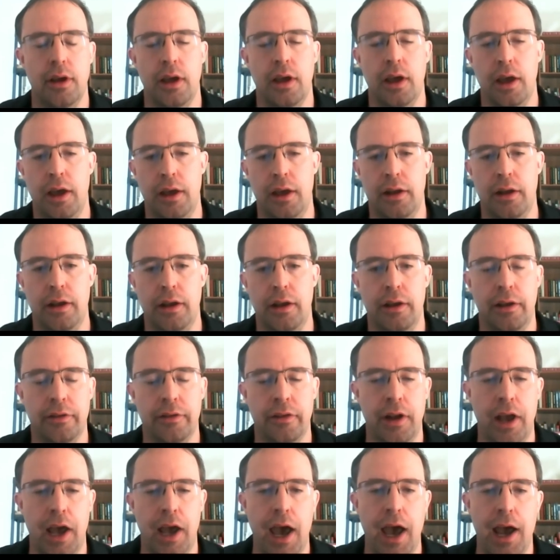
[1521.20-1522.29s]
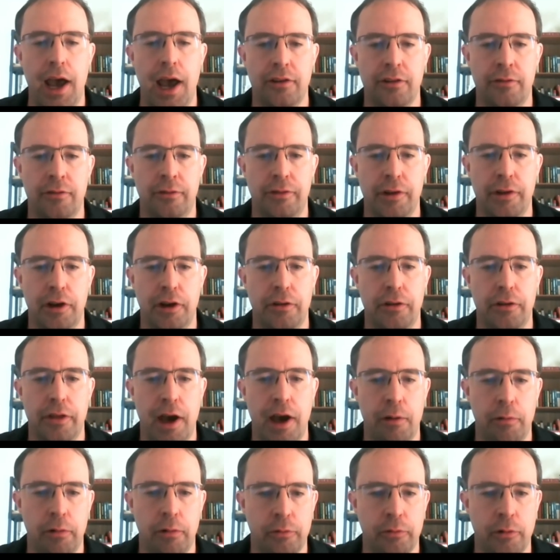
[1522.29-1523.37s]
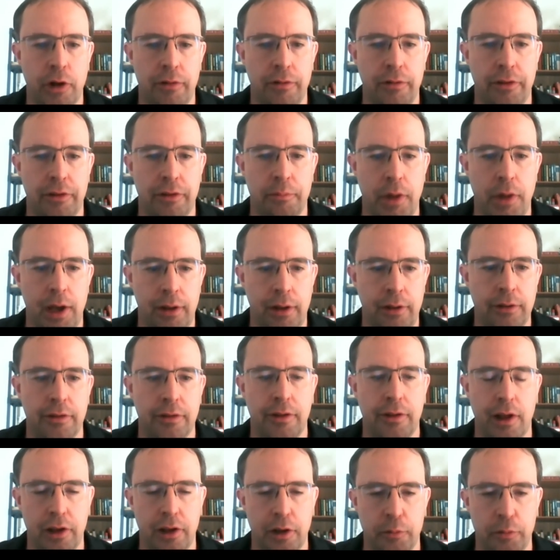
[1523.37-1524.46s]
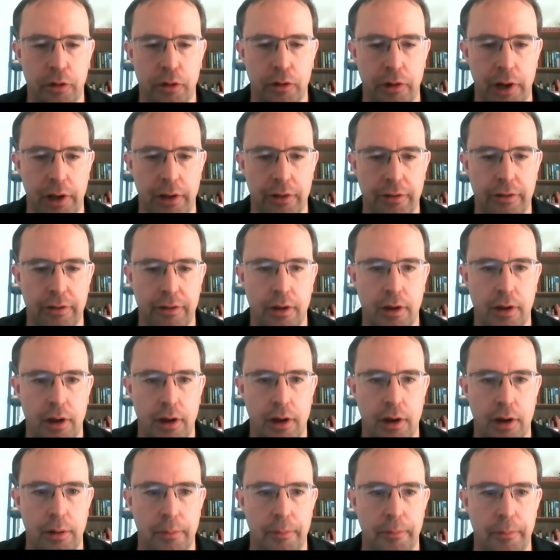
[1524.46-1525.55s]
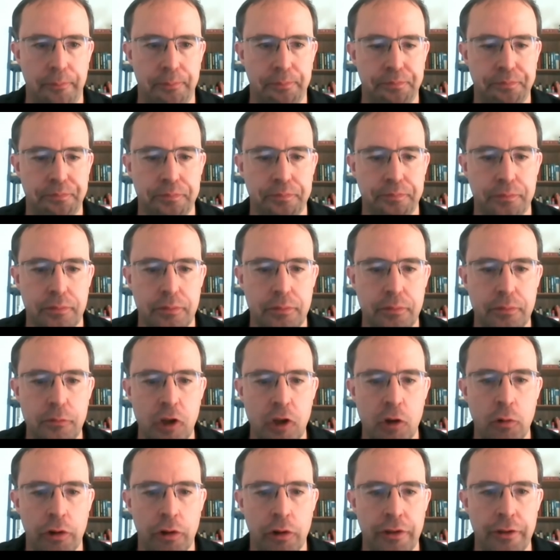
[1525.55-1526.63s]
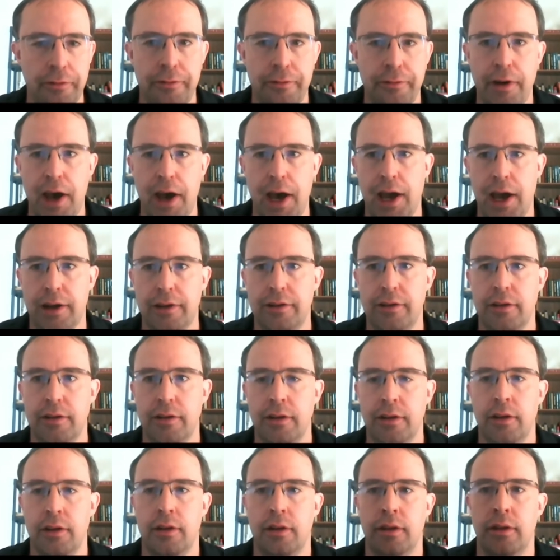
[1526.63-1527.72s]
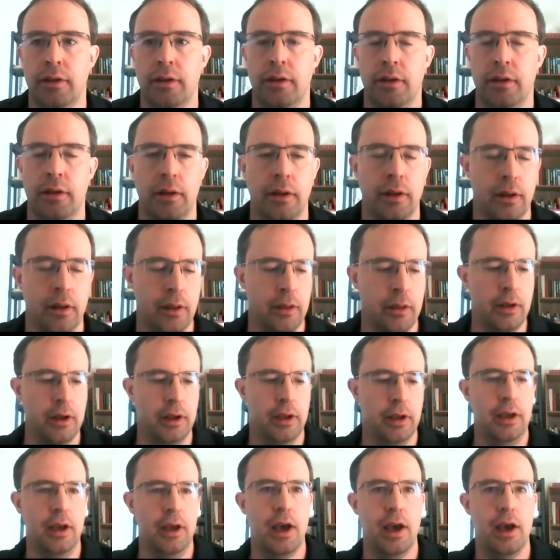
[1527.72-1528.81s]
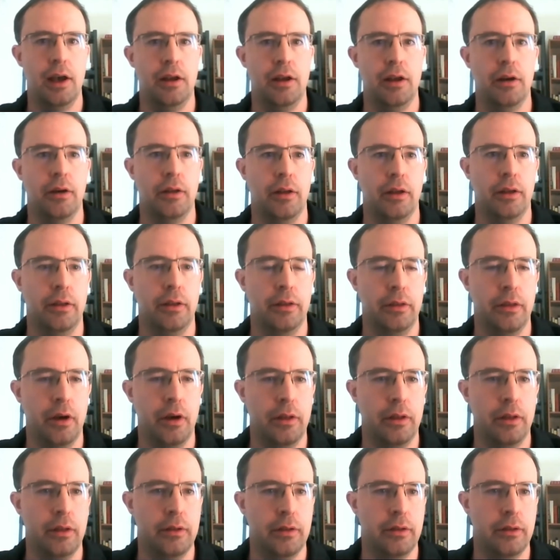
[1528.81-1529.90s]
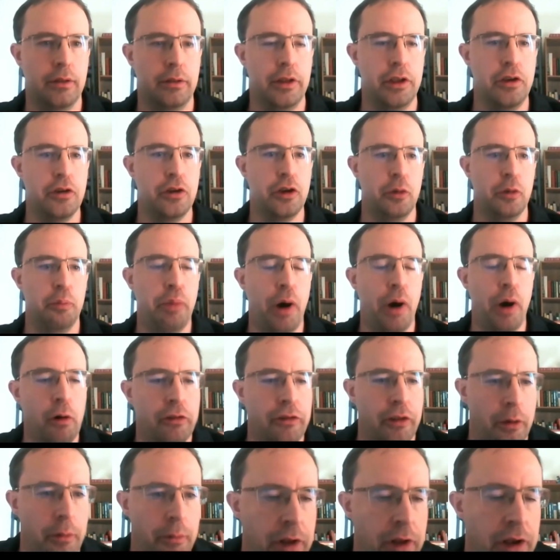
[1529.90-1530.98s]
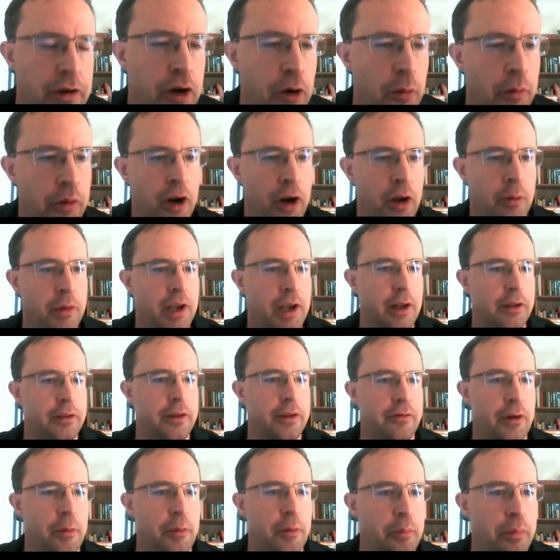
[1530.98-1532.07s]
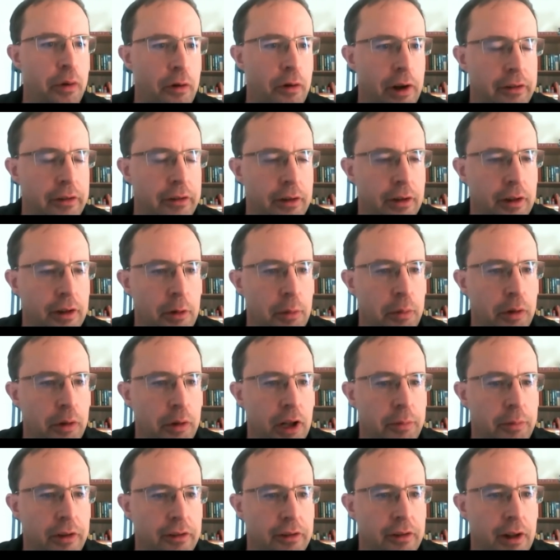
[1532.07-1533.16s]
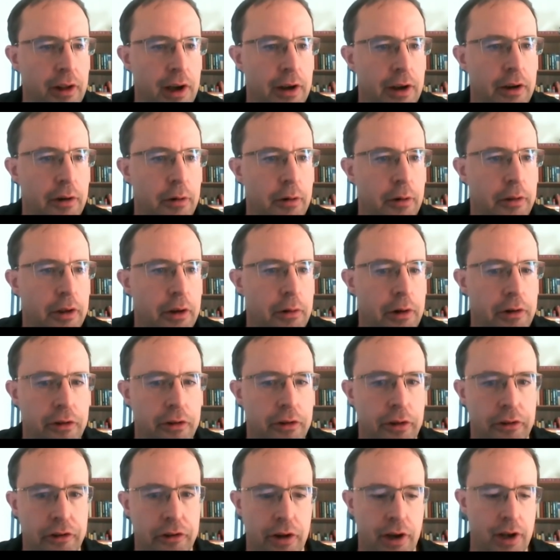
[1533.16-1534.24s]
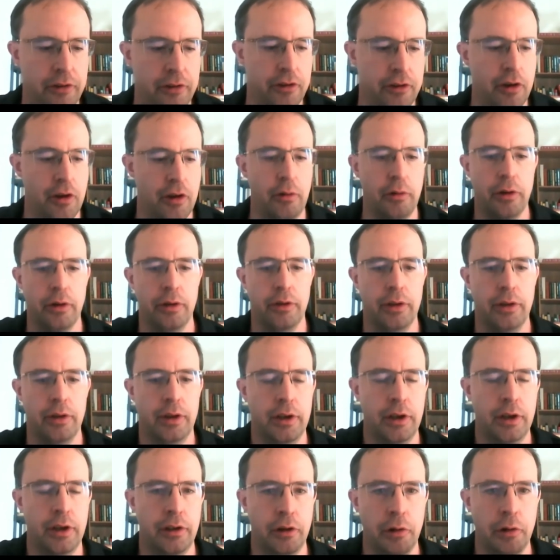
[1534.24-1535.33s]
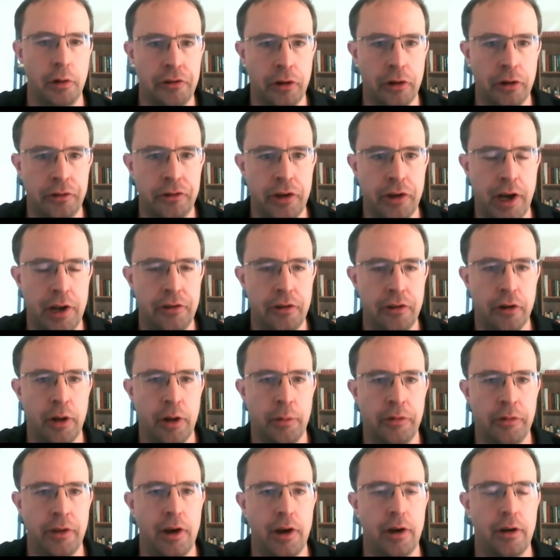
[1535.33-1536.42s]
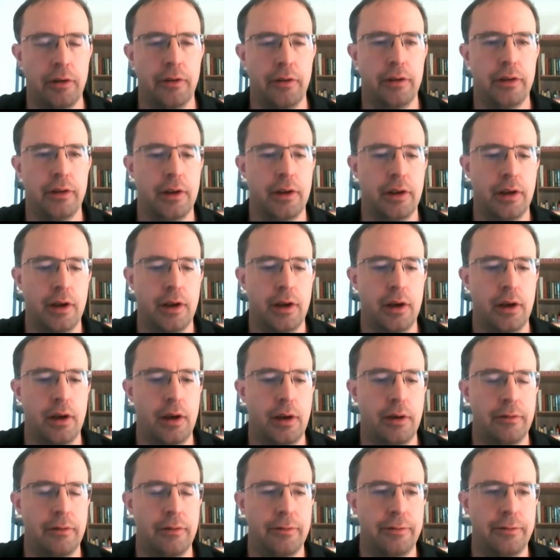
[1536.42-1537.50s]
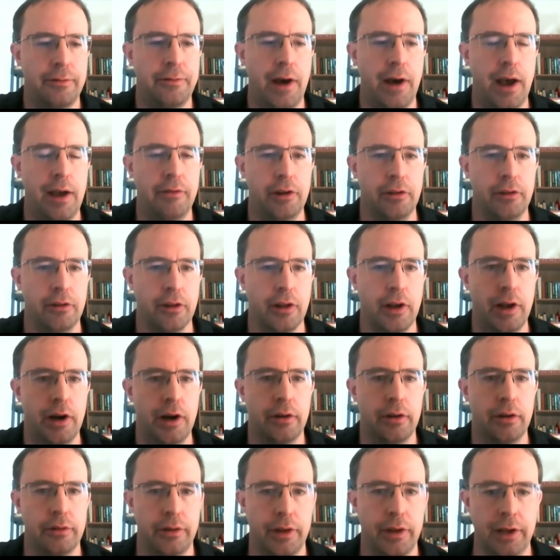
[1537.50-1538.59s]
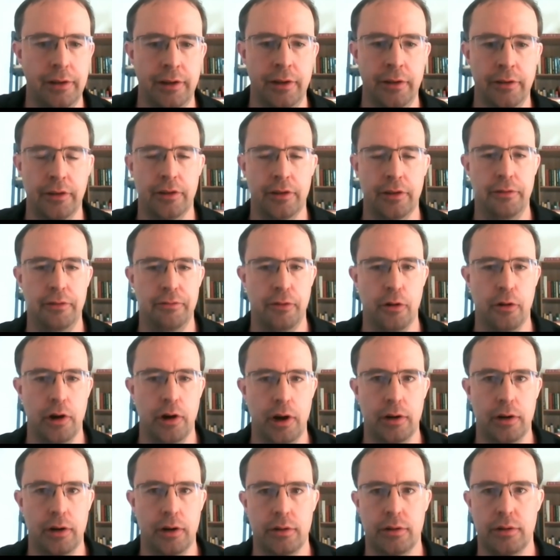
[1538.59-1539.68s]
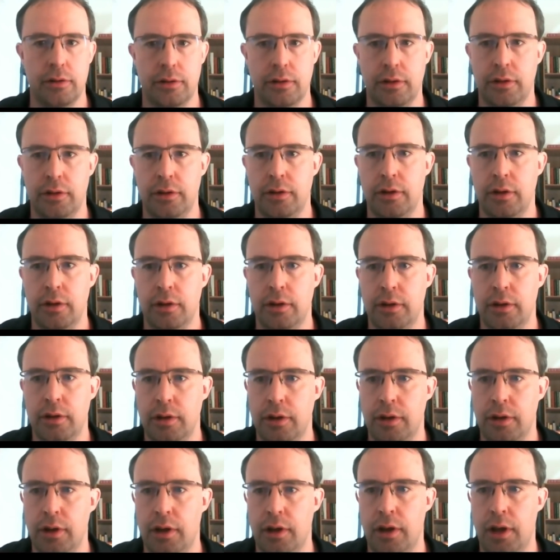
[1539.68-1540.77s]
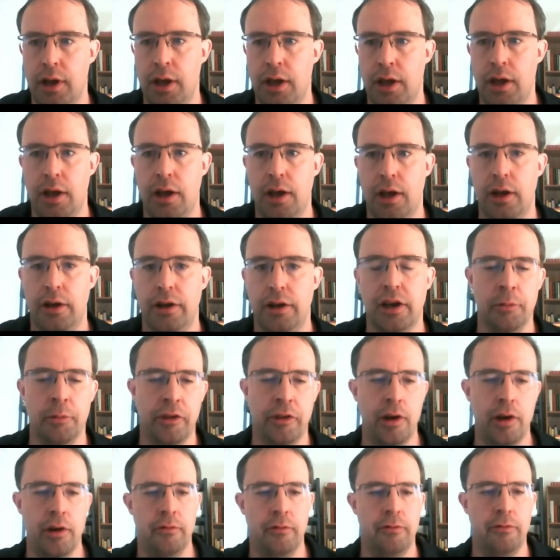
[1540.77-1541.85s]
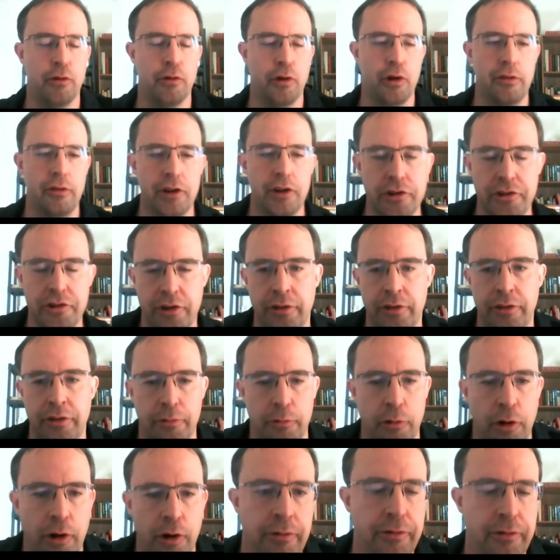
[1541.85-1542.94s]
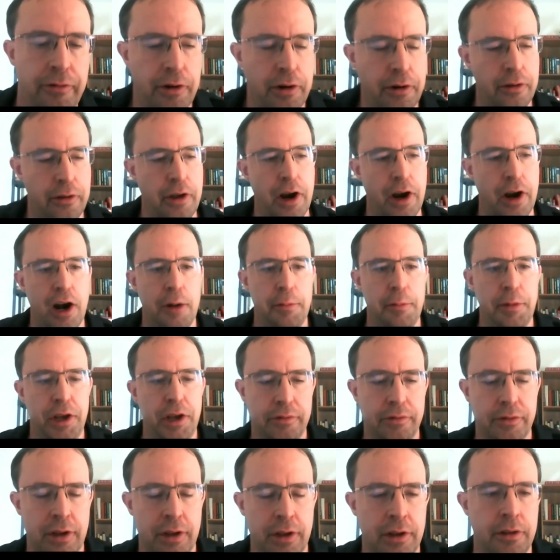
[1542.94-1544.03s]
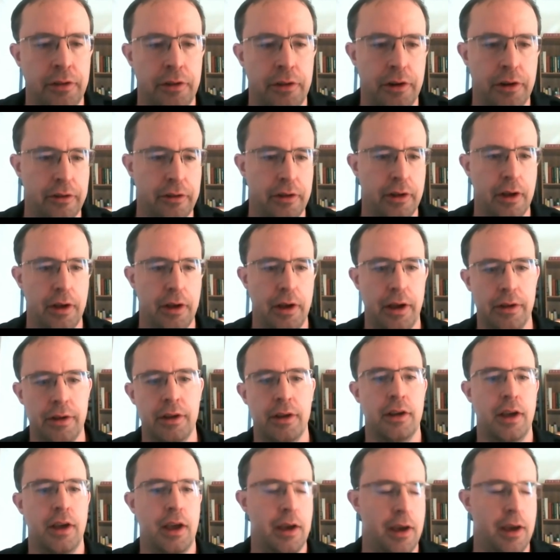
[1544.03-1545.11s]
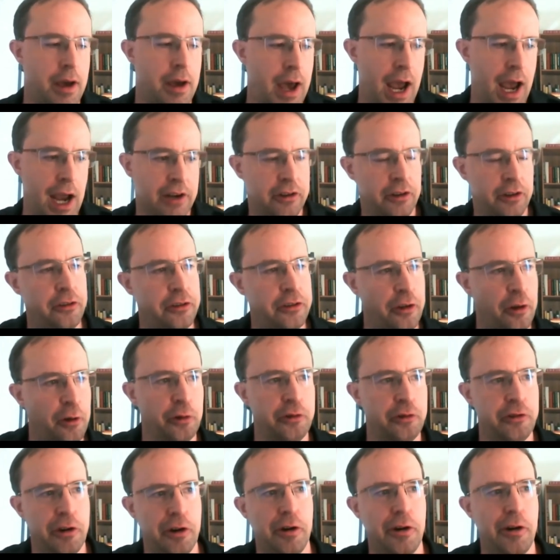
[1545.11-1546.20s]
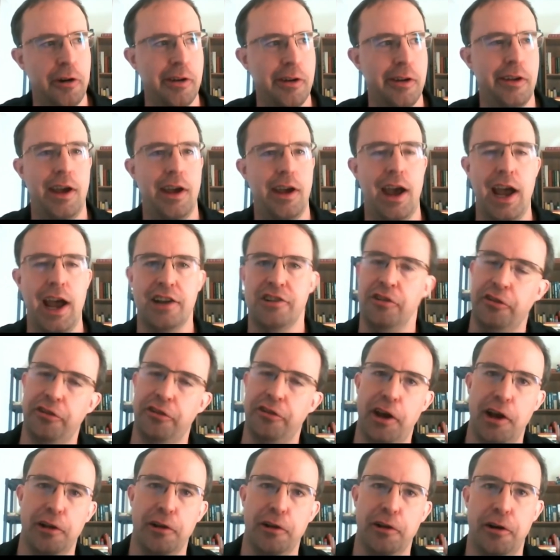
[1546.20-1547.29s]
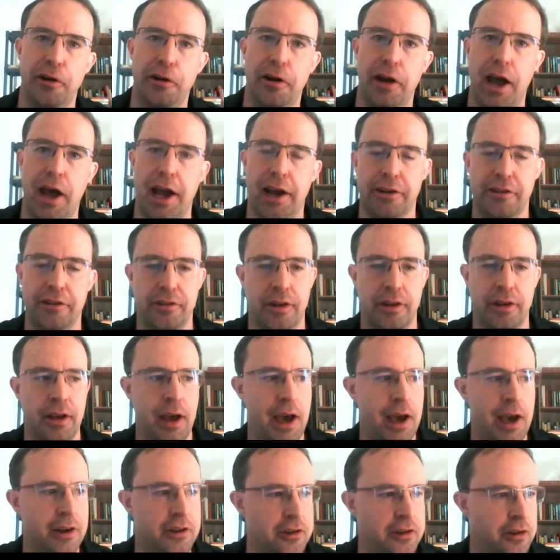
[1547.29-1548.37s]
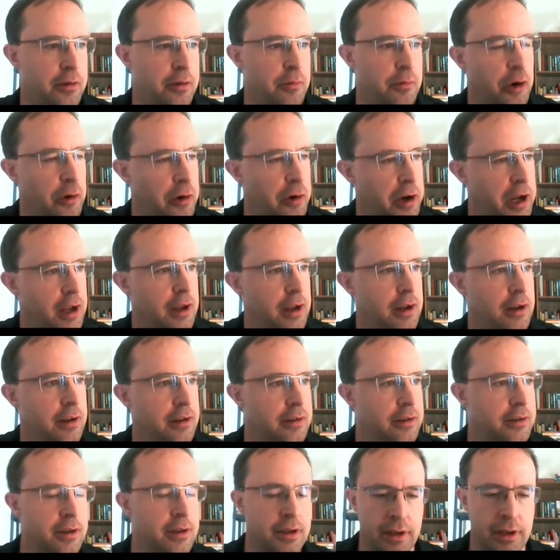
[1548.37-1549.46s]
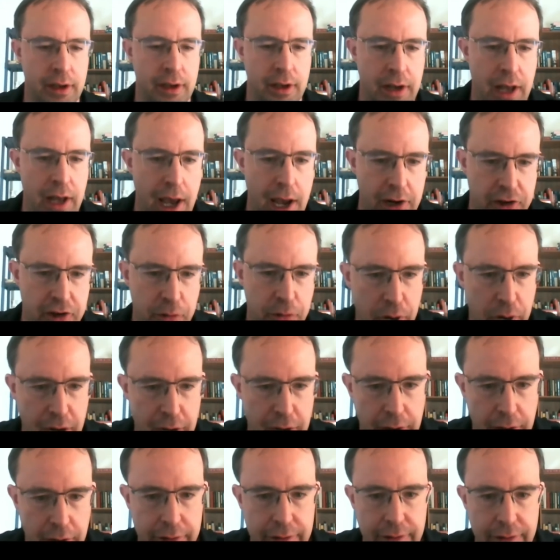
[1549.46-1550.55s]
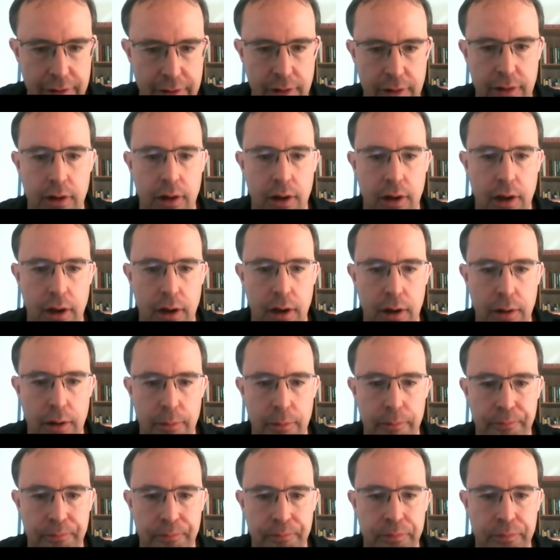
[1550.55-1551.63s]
and as an action figure, that was one of his main selling points. Um, was the fact that he had that you could pose him, that you could put him. He had different points. Let me pull up the slide here of the original GI Joe. The original GI Joe comes out uh, five years later, 1964, and he comes out in four versions, one for the Army, there's a Action Soldier, Action Sailor, Action, action Marine, and Action Pilot. Um,